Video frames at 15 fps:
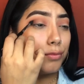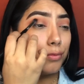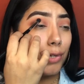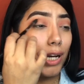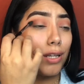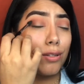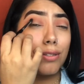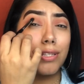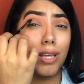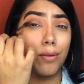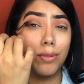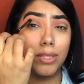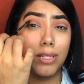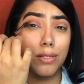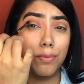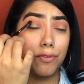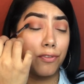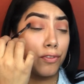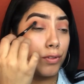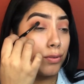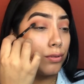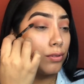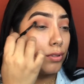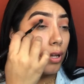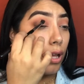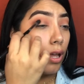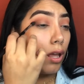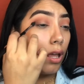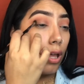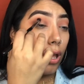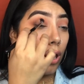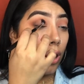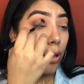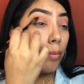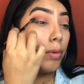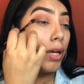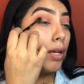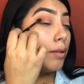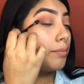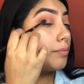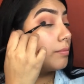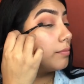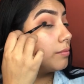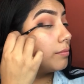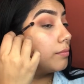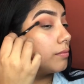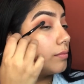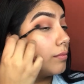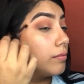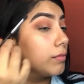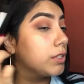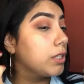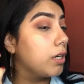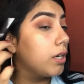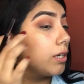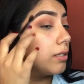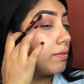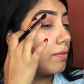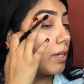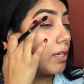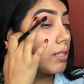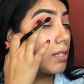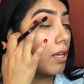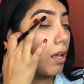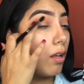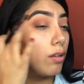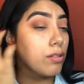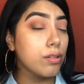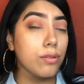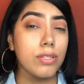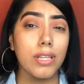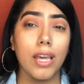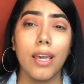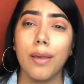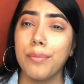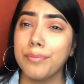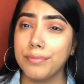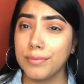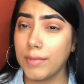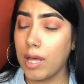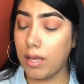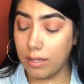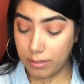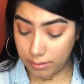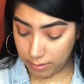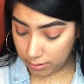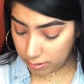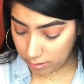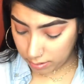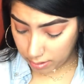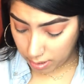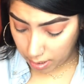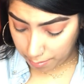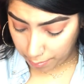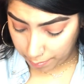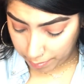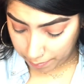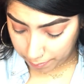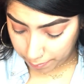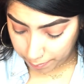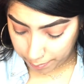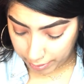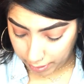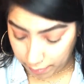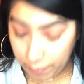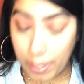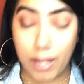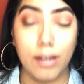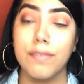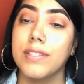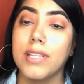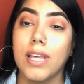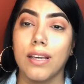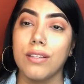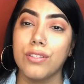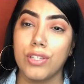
why you staying with this fool? But to her defense, I also say I'm a big fan of second